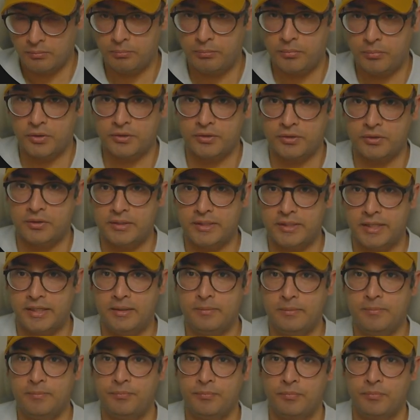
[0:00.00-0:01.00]
data,
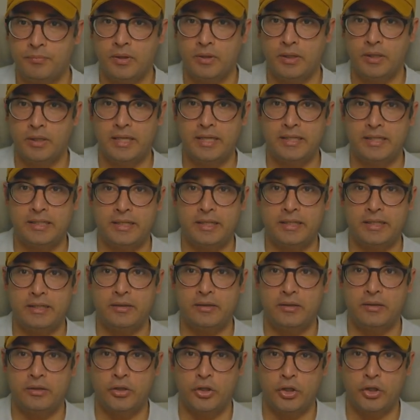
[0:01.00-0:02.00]
it can
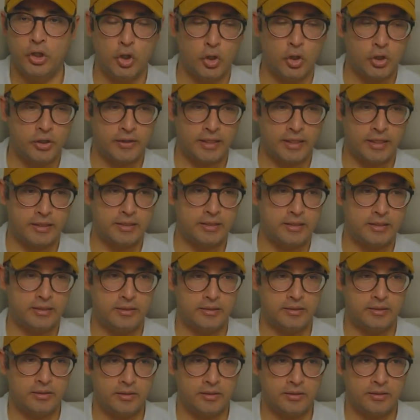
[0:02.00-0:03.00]
look
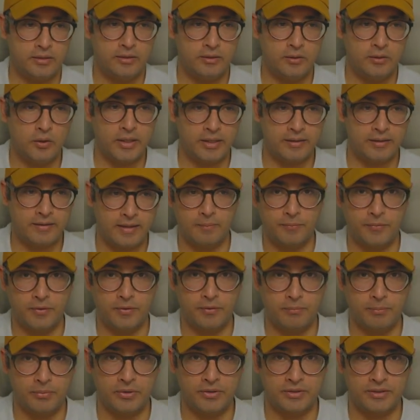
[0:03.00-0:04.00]
at that
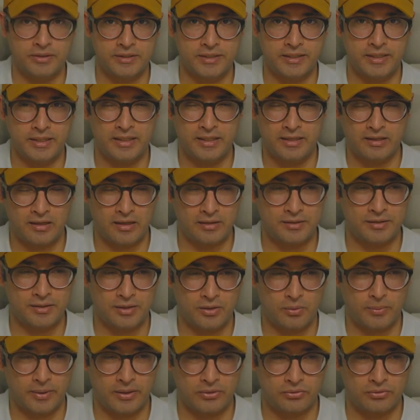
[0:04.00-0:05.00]
personal data and answer
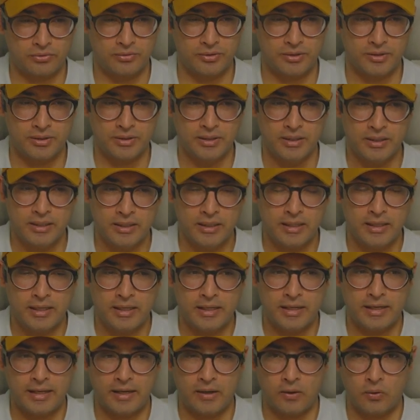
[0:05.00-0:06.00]
questions.
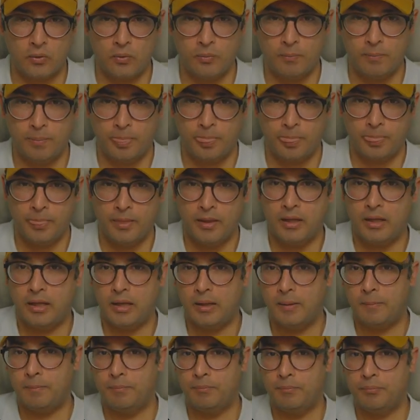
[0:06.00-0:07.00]
Now,
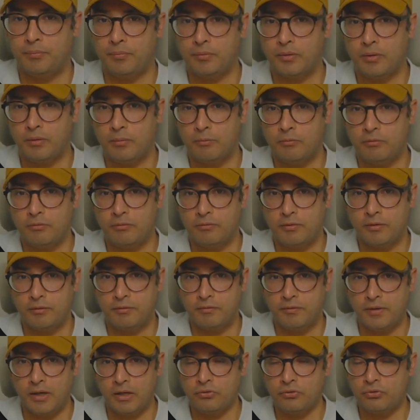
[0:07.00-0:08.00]
the
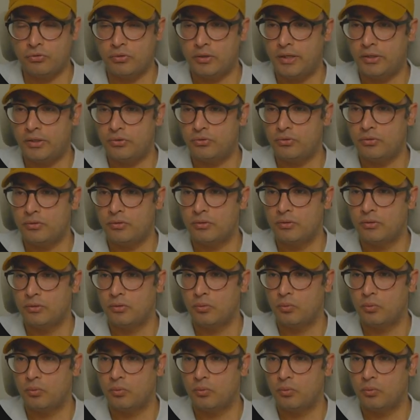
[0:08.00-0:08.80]
financial agent will